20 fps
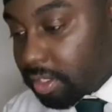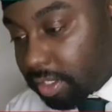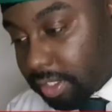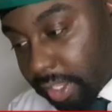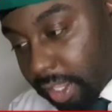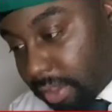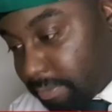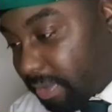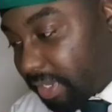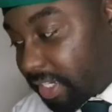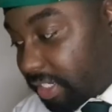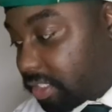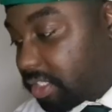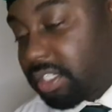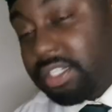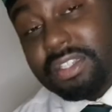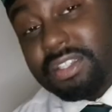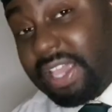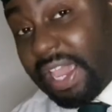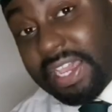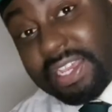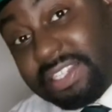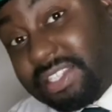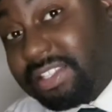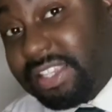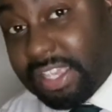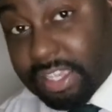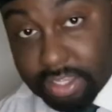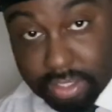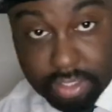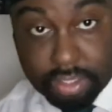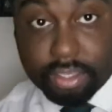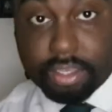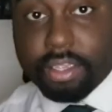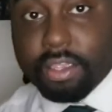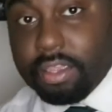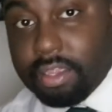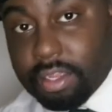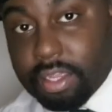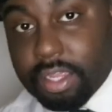Get me? It's just tasty.
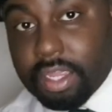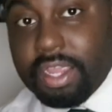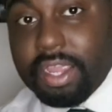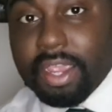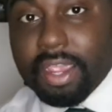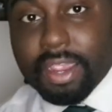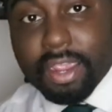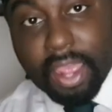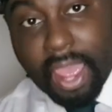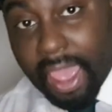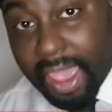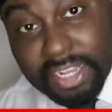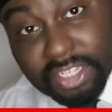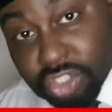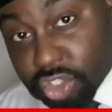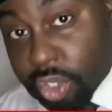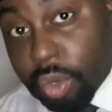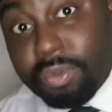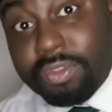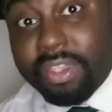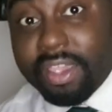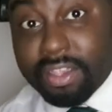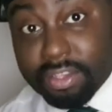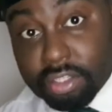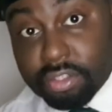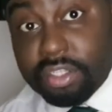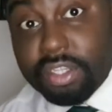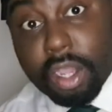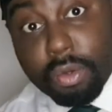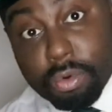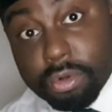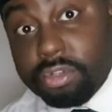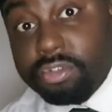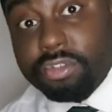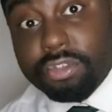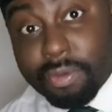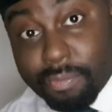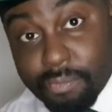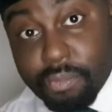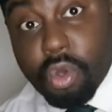It's so tasty, I want
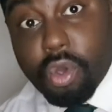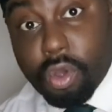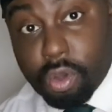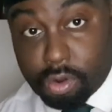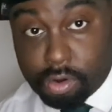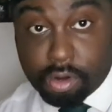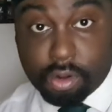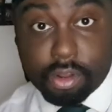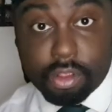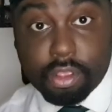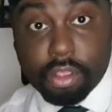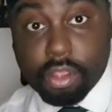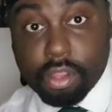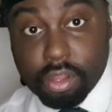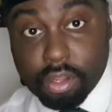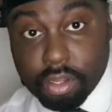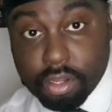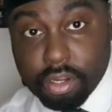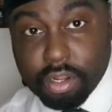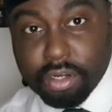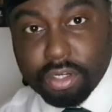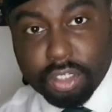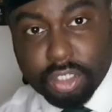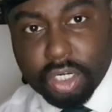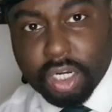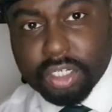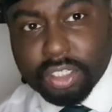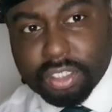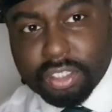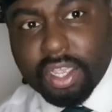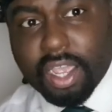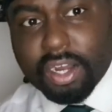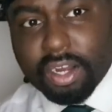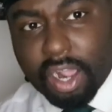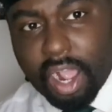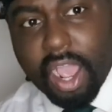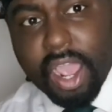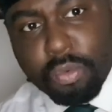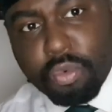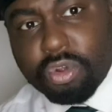some more. Do you understand?
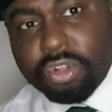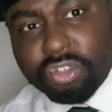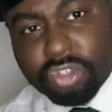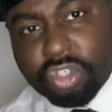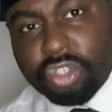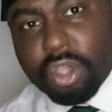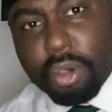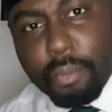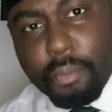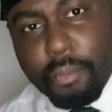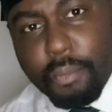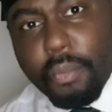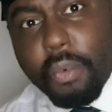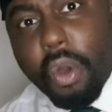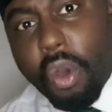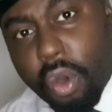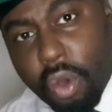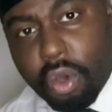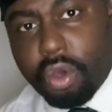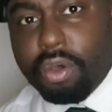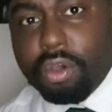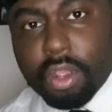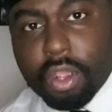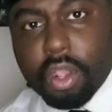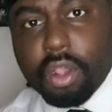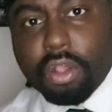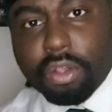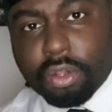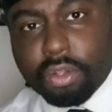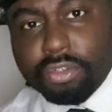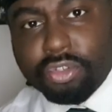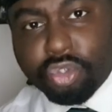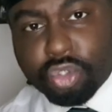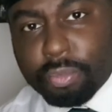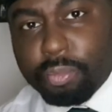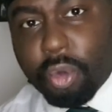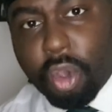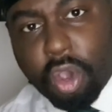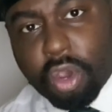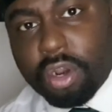I want some more. On
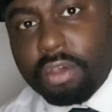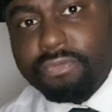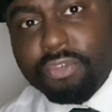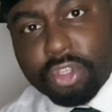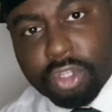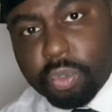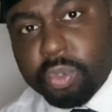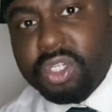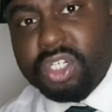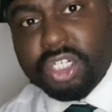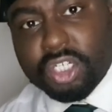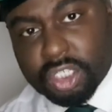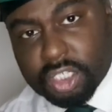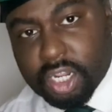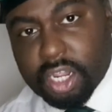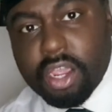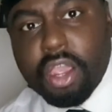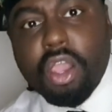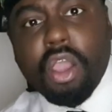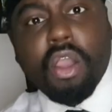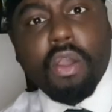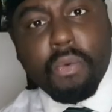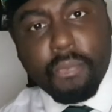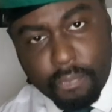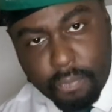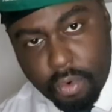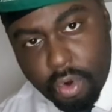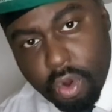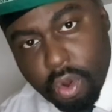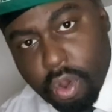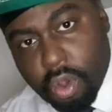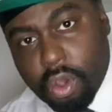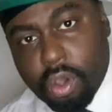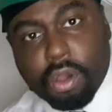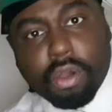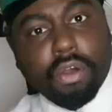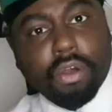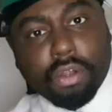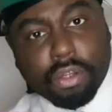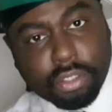some Oliver Twist shit,
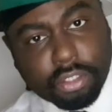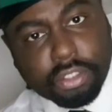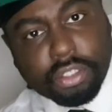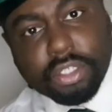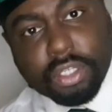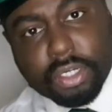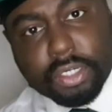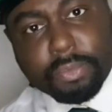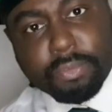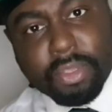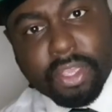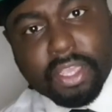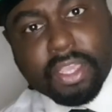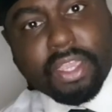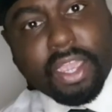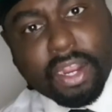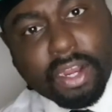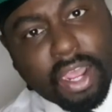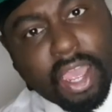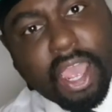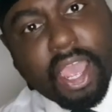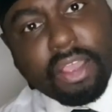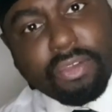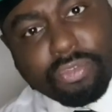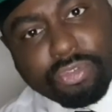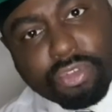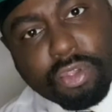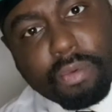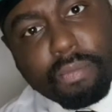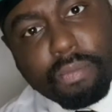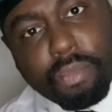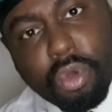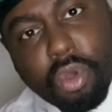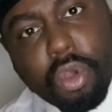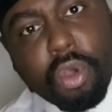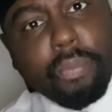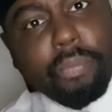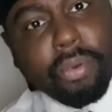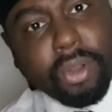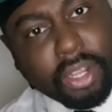more. Do you know what I mean? Can I have some
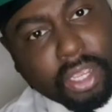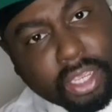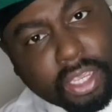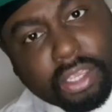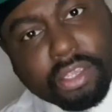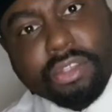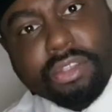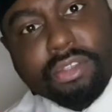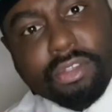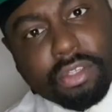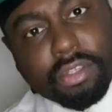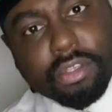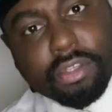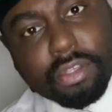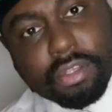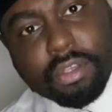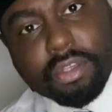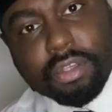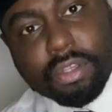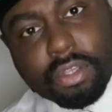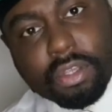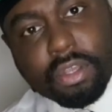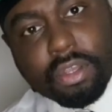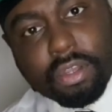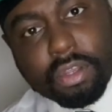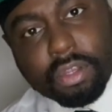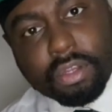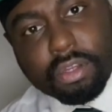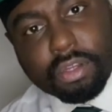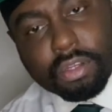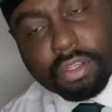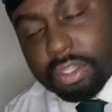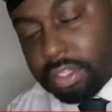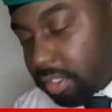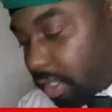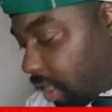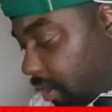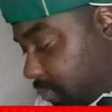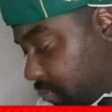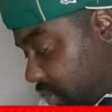more, please?
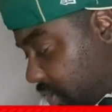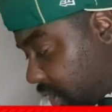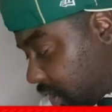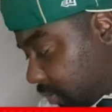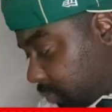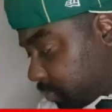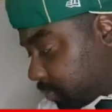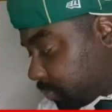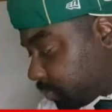Get me?